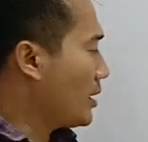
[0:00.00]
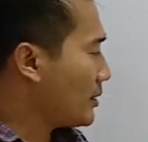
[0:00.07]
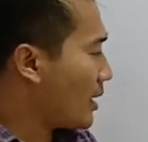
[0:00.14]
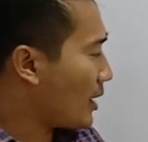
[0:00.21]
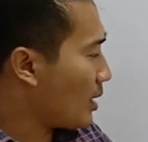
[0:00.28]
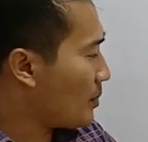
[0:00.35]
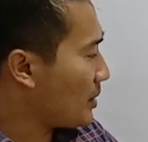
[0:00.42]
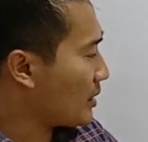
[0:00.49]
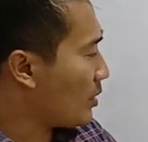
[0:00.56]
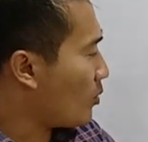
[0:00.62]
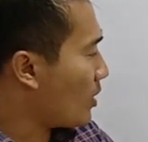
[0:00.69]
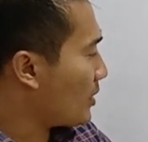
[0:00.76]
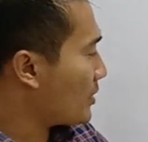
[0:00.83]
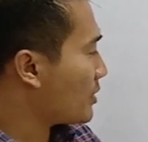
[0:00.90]
Nagapada
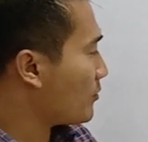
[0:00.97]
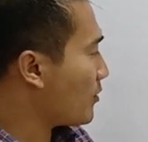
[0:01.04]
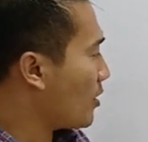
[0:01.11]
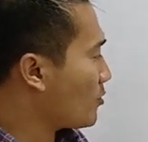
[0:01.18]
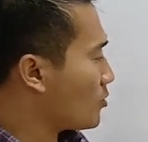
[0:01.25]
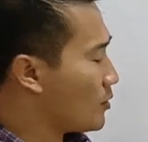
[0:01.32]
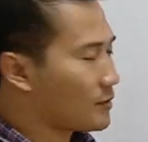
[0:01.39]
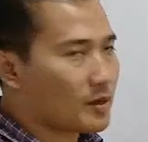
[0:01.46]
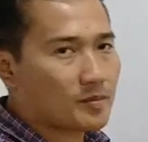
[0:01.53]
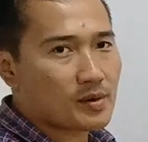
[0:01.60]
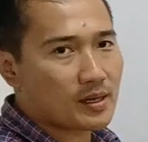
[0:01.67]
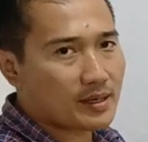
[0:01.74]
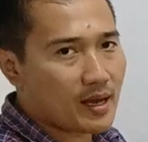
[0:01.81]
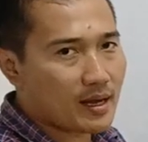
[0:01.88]
I is the founder of the
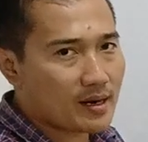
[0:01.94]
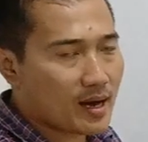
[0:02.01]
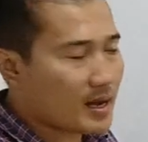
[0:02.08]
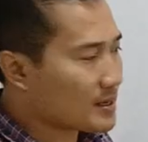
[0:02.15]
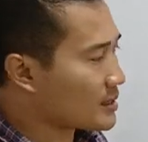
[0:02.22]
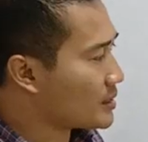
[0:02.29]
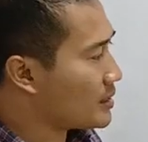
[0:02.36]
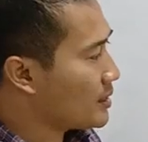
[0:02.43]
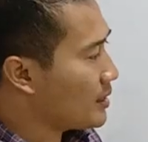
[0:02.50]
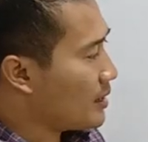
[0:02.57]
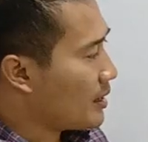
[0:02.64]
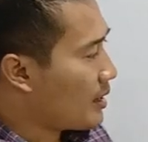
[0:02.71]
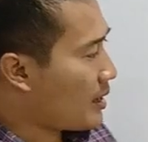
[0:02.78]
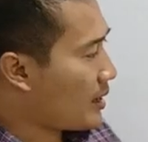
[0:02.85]
Bradiharas,
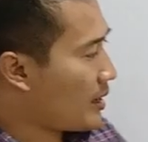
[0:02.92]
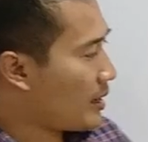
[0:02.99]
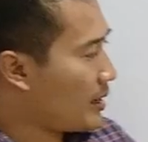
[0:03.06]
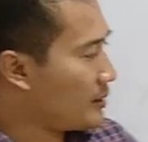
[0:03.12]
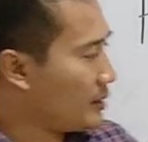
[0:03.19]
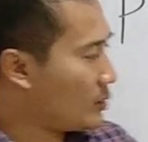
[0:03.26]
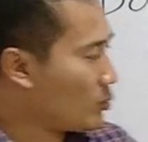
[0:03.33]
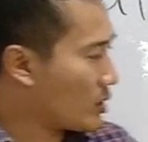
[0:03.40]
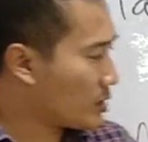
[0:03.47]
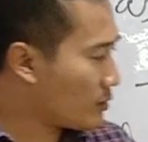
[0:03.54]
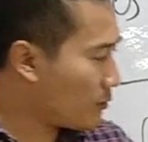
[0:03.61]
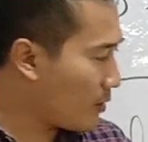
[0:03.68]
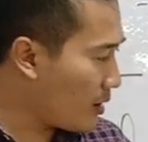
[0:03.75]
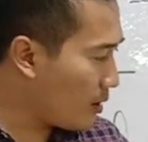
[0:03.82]
and it
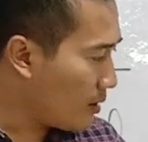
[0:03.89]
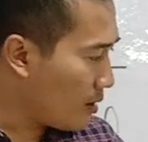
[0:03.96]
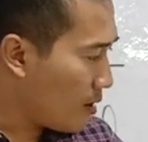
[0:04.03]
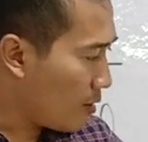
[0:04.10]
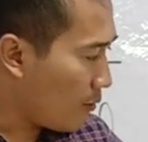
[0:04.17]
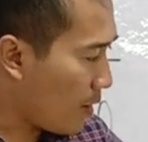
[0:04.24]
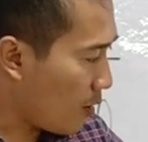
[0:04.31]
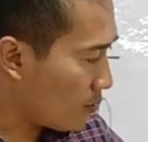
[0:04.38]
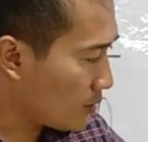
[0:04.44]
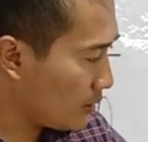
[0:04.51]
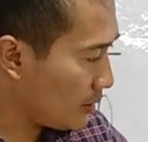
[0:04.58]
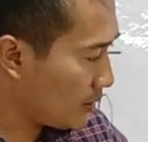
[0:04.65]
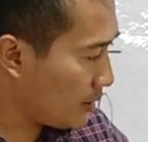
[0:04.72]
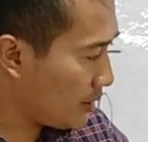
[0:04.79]
was
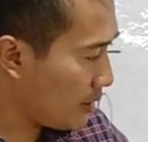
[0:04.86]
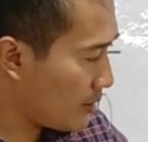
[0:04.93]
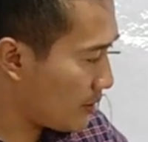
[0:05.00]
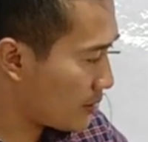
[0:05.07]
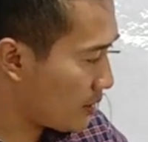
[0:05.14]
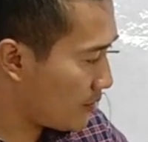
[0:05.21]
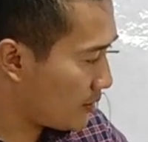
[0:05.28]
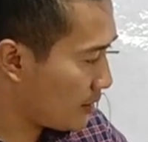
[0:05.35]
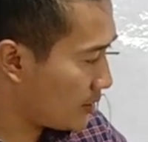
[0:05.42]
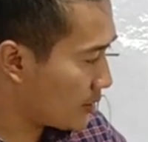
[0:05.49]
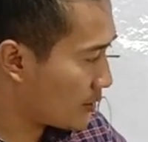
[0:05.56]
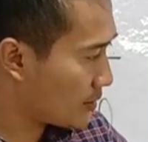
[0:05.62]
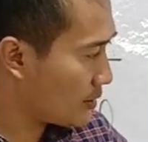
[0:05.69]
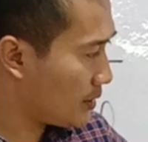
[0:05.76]
founded in the year
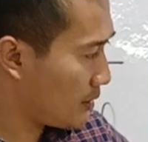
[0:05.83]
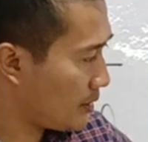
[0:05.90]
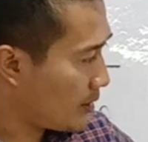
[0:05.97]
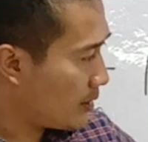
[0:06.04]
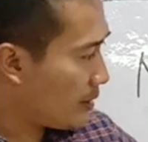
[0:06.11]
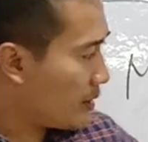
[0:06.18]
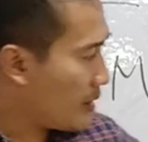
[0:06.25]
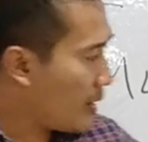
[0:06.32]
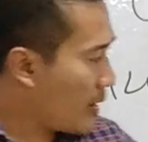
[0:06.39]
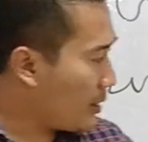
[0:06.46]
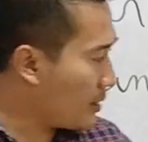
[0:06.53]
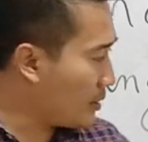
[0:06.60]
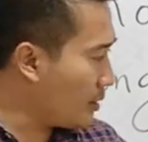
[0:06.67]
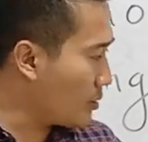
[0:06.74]
1730,
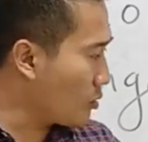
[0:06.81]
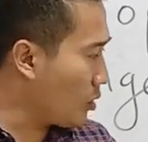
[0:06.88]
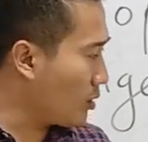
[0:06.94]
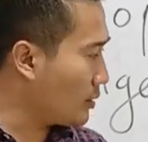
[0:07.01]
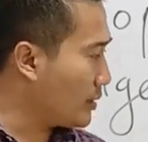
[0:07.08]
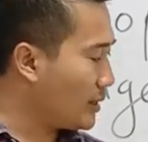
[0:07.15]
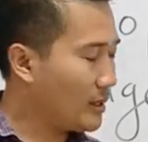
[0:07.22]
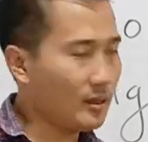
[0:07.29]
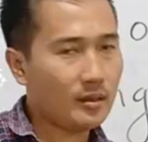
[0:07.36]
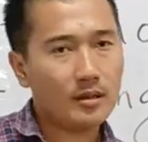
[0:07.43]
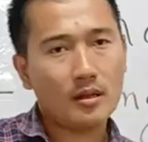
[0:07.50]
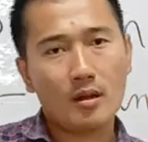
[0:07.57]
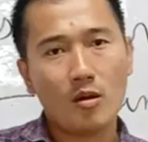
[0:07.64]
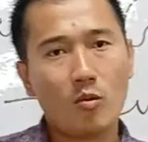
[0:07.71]
and it ruled
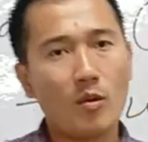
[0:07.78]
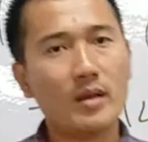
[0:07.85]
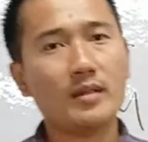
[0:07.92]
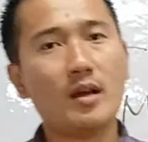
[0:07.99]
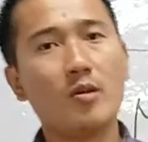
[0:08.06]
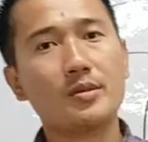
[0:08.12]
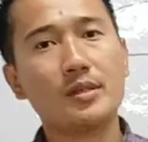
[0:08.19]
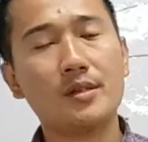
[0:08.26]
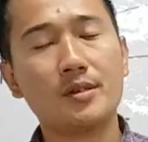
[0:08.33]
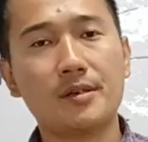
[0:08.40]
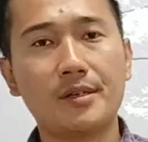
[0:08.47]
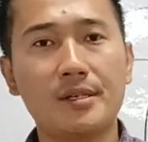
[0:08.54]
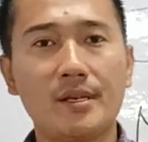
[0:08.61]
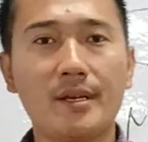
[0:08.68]
till
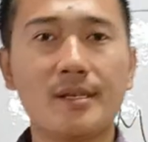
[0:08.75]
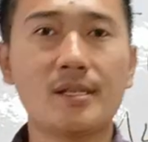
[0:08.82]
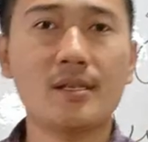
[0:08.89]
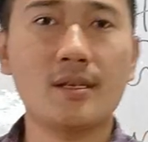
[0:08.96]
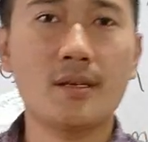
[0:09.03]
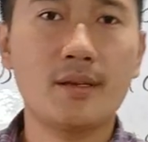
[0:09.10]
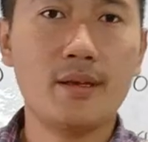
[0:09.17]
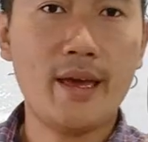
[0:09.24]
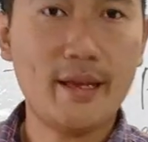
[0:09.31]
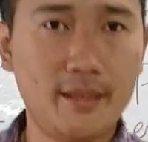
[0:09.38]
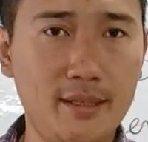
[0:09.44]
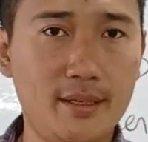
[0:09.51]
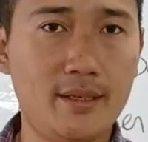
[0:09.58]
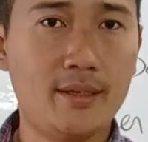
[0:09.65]
1036
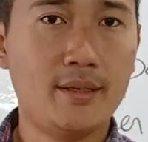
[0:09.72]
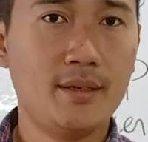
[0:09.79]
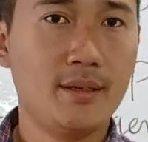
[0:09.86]
AD.